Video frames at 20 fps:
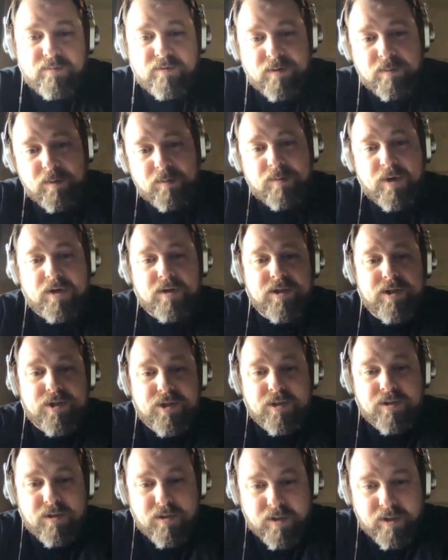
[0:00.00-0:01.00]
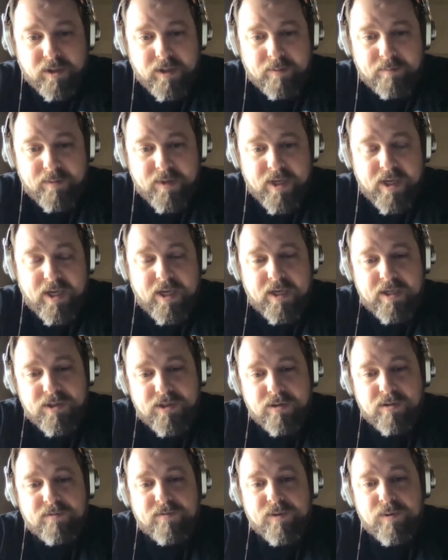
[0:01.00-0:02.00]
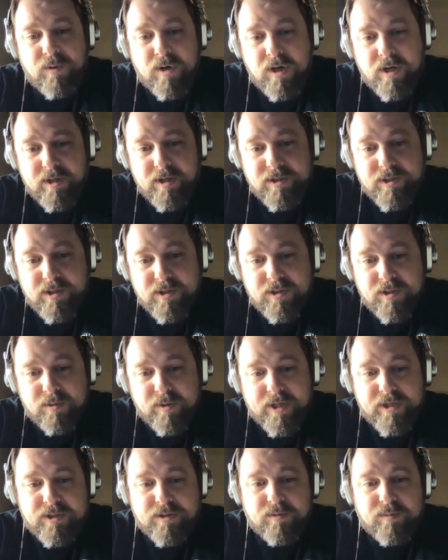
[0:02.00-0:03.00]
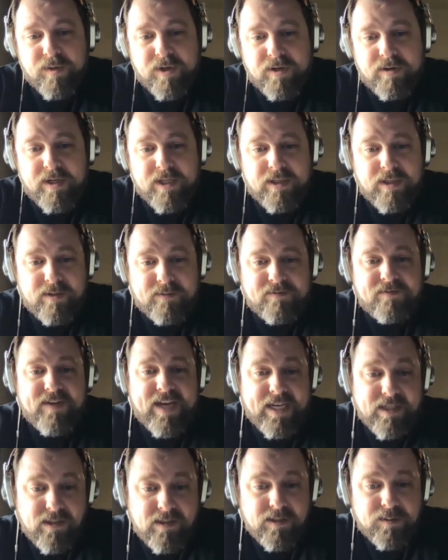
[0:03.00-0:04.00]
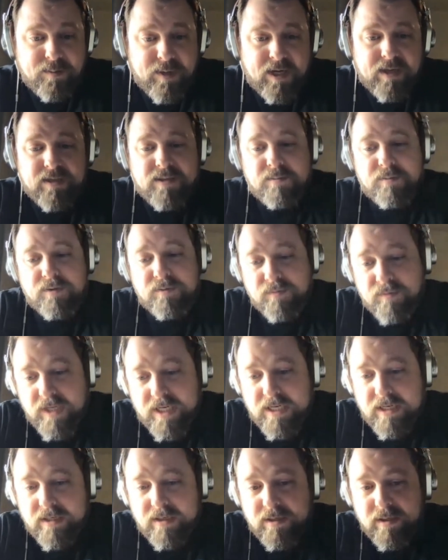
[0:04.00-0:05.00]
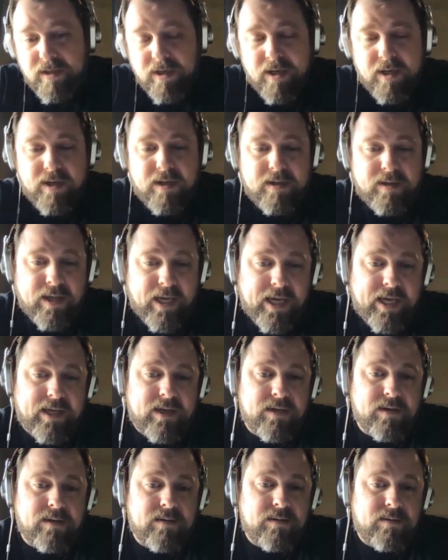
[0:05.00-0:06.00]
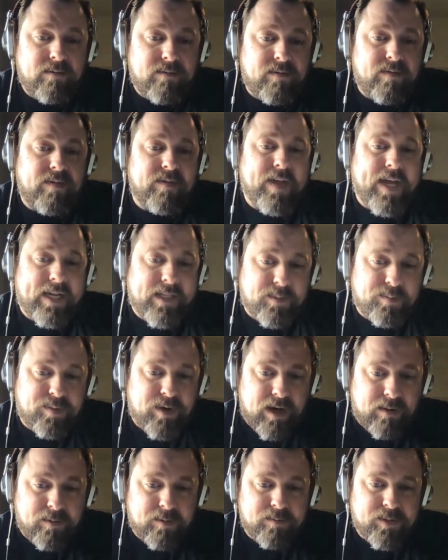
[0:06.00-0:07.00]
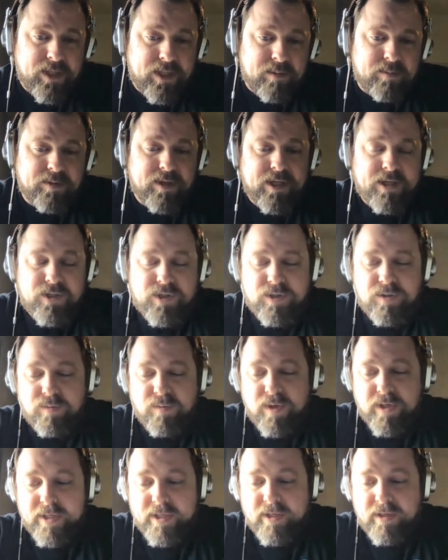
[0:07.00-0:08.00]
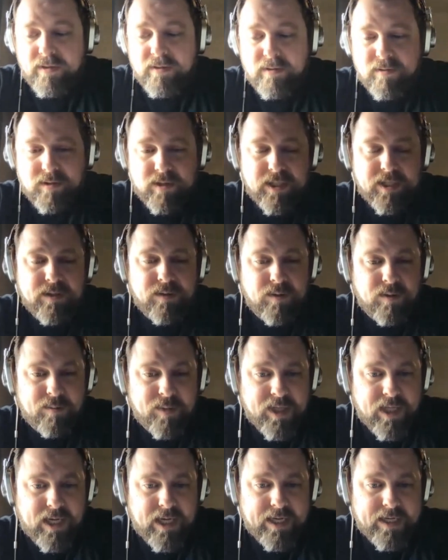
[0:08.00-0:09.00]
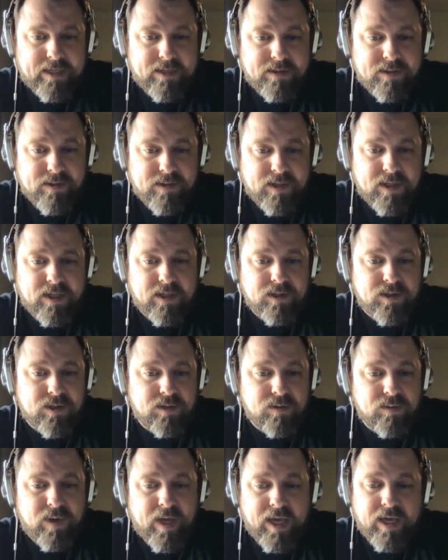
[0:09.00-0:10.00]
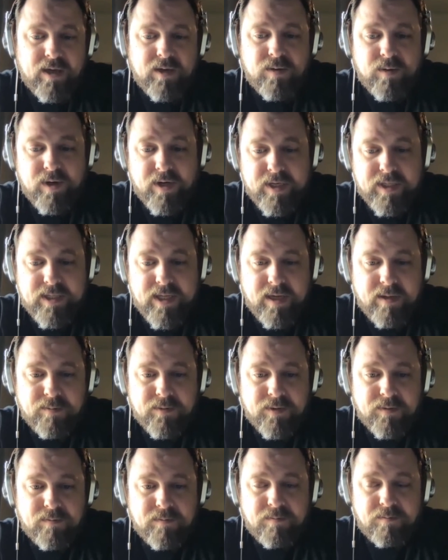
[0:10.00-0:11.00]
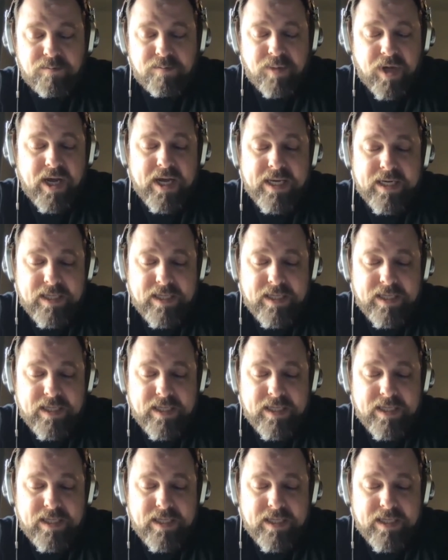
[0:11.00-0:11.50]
from a partition lookup. So if you are in a situation where you need the fastest possible read, then that's probably a place you want to denormalize into a query table. But